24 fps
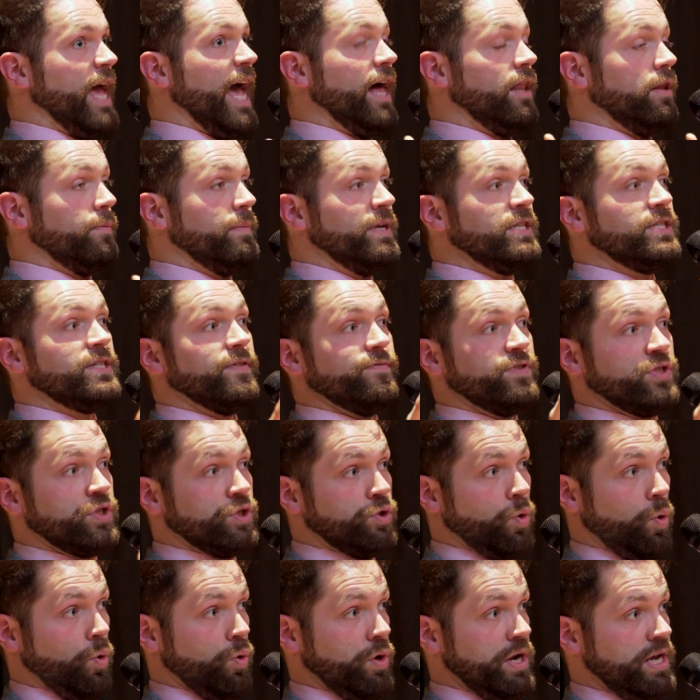elements of
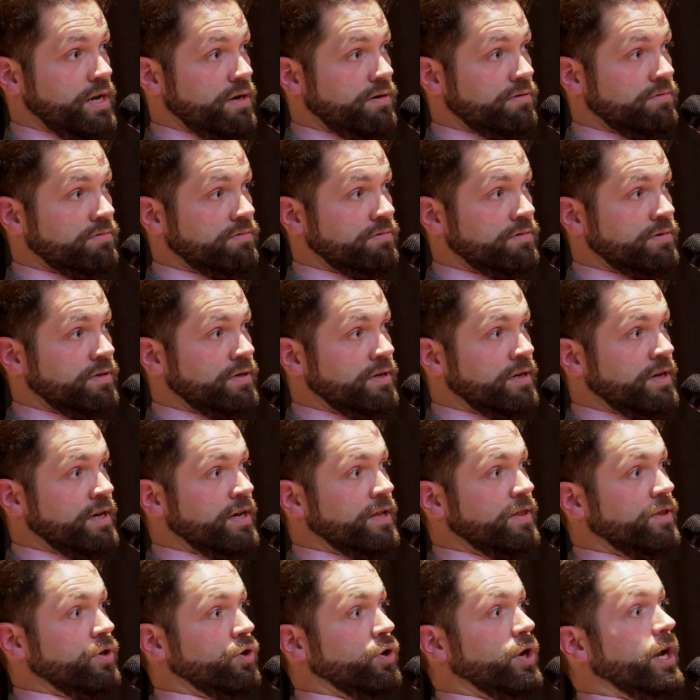story,
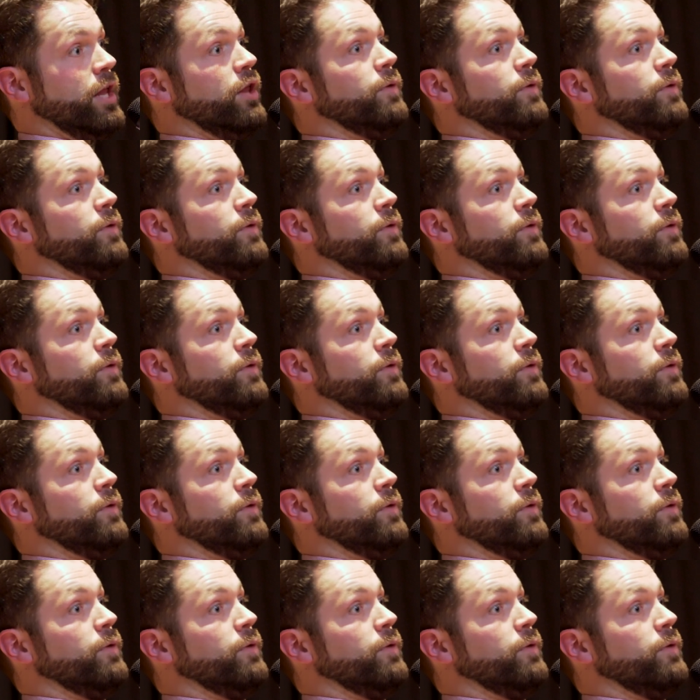the good